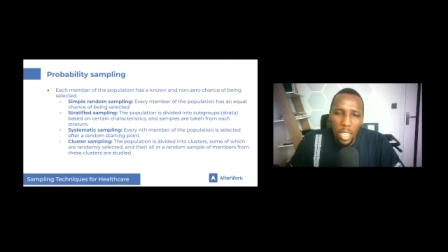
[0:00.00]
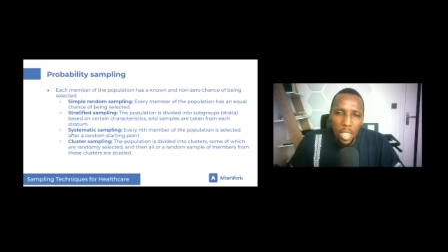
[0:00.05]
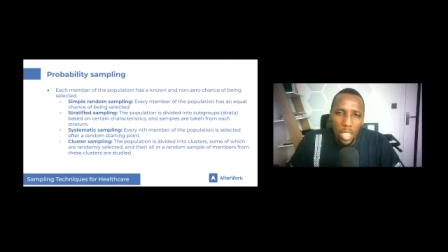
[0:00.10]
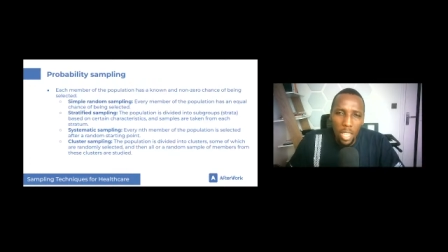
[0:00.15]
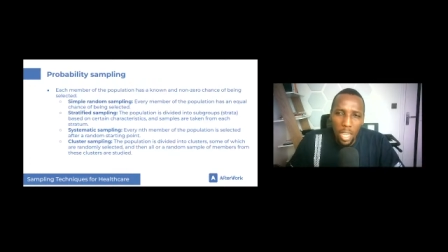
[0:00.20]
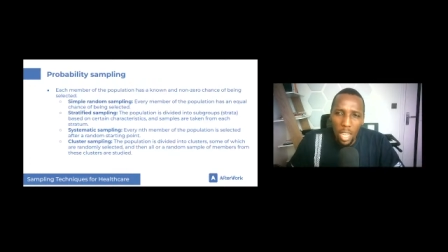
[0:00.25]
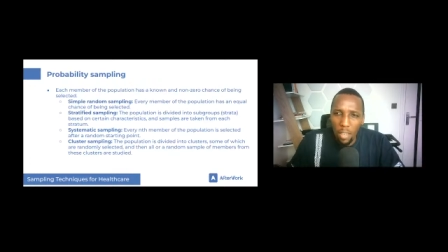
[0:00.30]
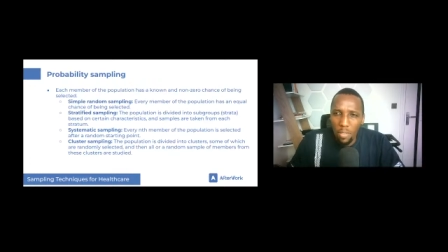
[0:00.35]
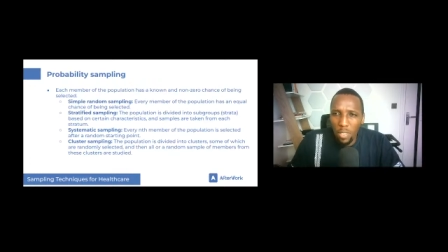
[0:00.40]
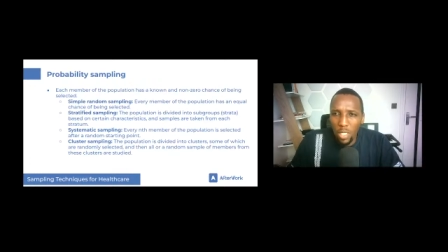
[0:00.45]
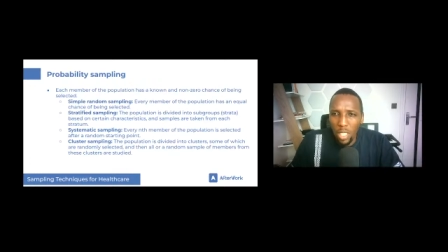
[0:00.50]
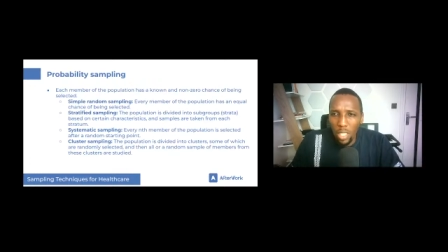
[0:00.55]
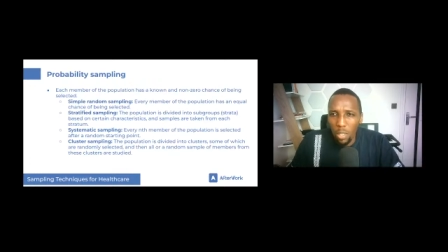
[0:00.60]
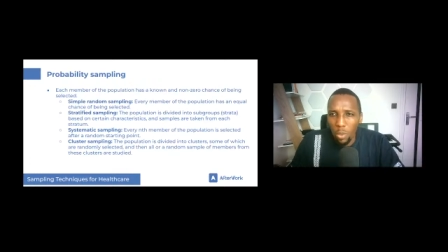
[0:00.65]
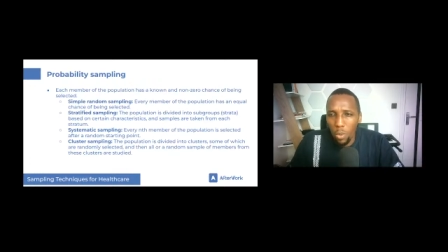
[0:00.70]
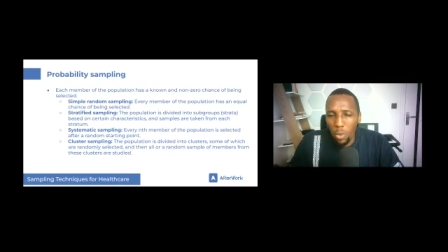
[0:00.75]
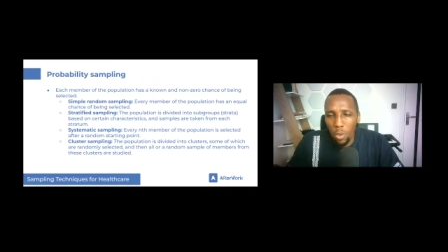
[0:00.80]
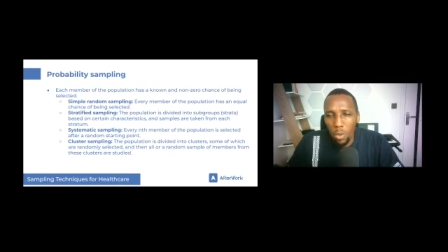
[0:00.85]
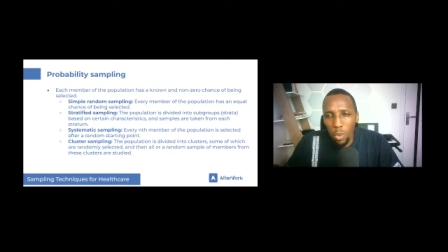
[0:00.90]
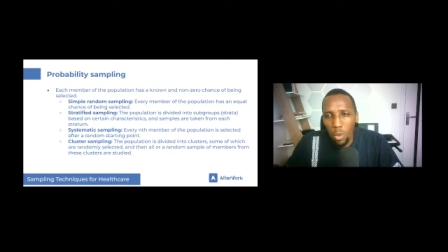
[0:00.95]
and then after
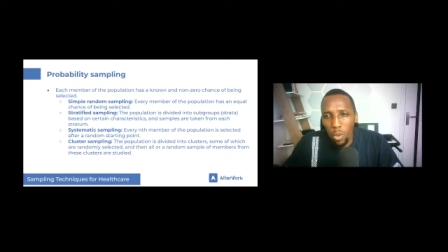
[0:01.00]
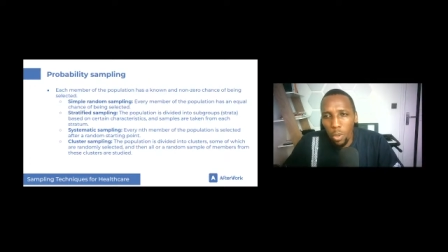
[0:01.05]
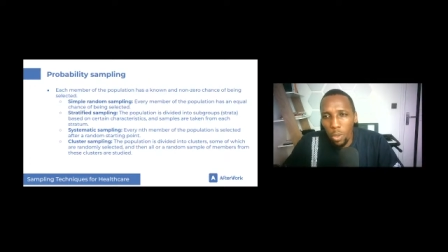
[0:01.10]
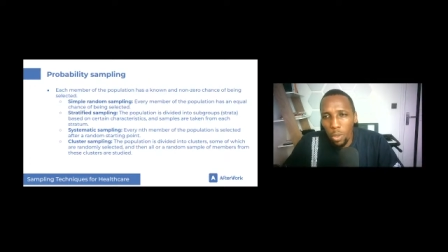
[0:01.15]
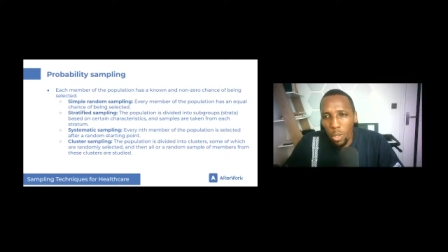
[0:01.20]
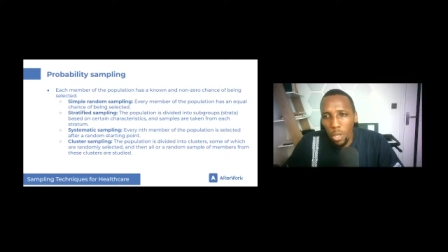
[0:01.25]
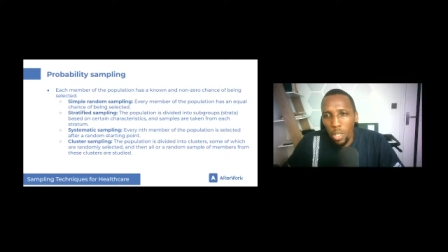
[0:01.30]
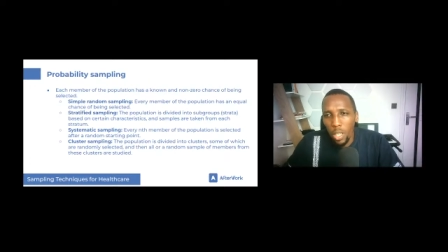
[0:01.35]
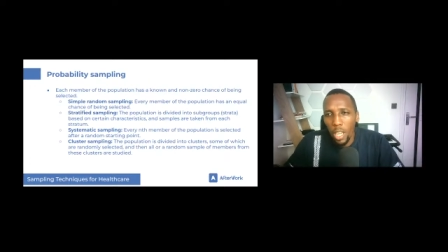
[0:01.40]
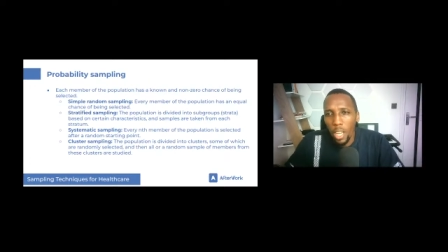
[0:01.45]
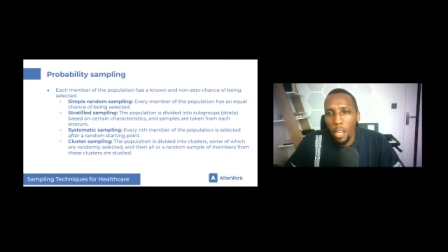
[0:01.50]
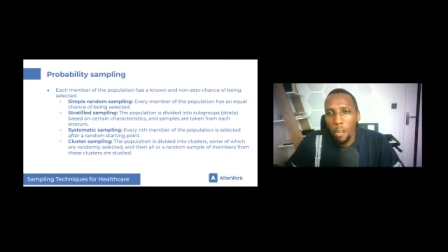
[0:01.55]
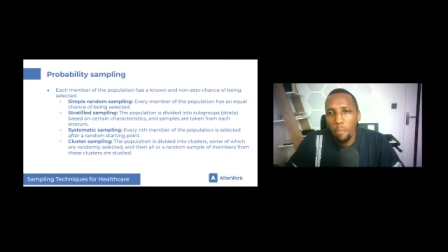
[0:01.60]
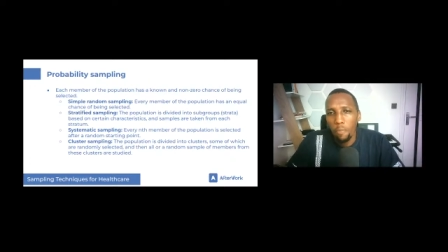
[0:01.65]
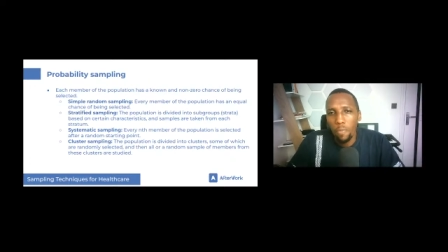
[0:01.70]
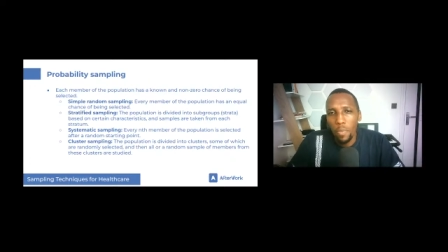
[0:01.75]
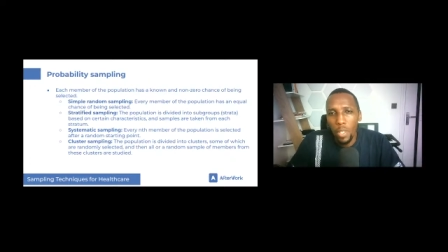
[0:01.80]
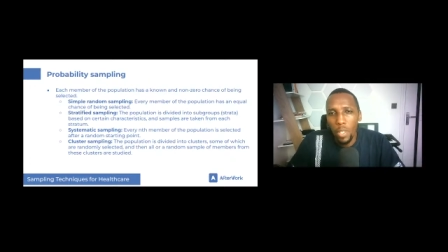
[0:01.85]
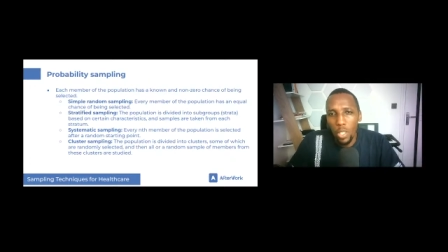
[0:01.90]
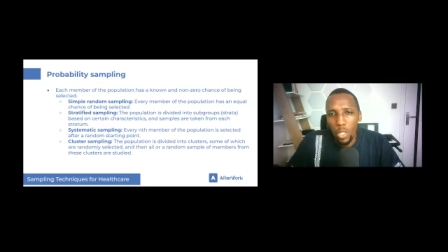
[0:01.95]
we'll go
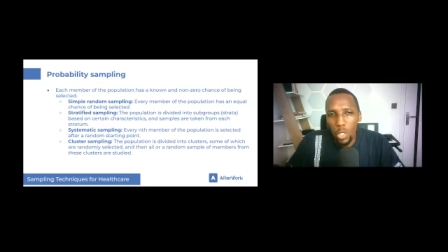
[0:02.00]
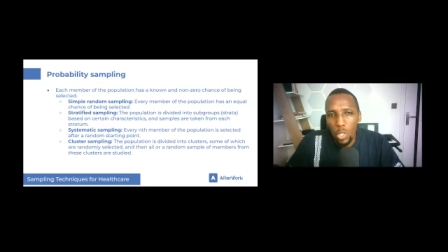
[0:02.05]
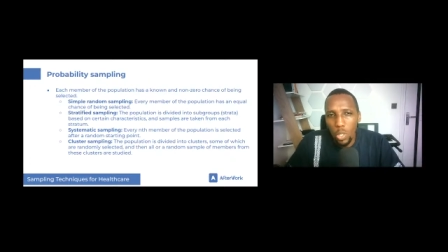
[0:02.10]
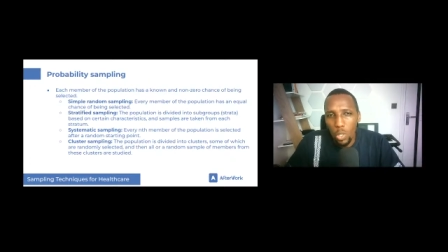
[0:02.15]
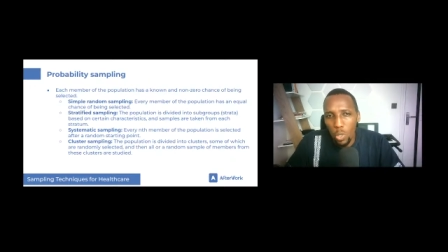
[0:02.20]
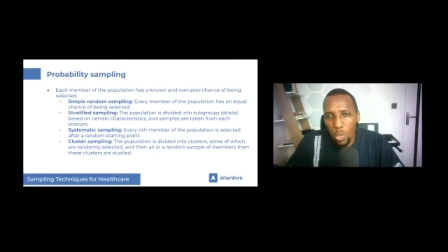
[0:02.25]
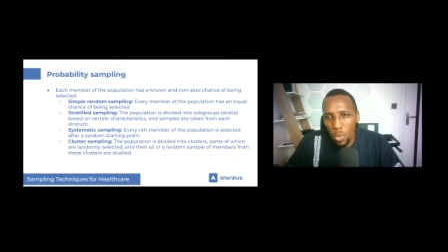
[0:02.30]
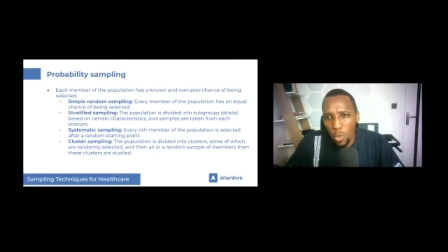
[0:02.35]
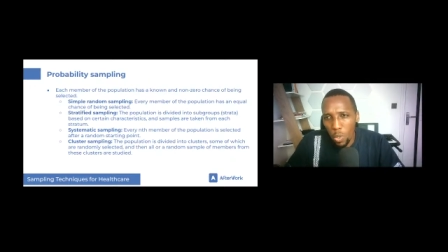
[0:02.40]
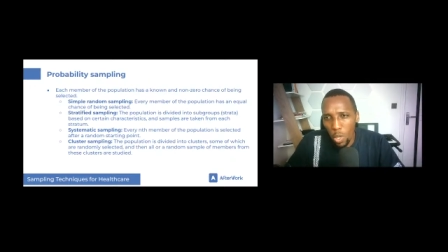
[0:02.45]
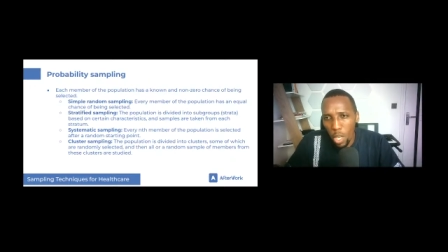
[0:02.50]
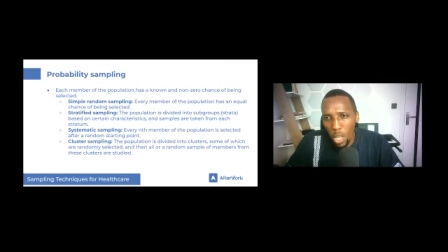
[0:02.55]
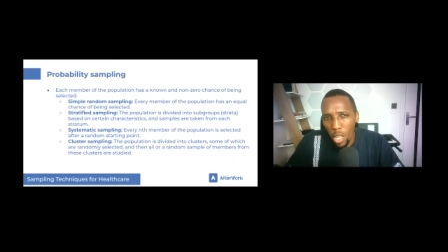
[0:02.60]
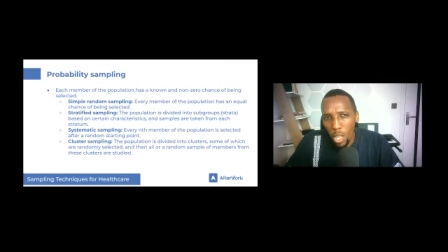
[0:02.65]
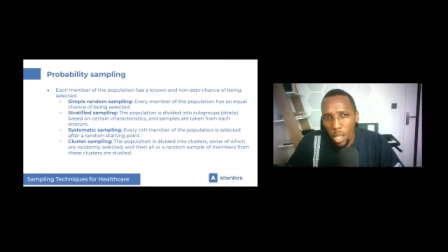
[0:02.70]
into